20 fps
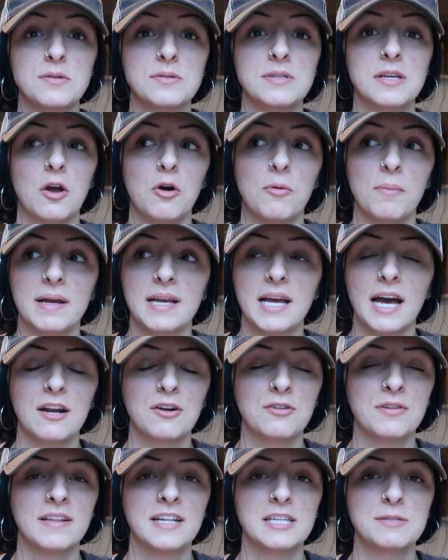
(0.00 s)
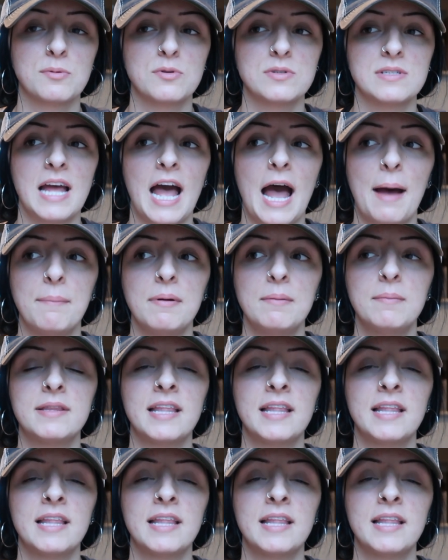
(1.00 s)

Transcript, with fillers: I was like, oh my god, I don't think that's supposed to happen.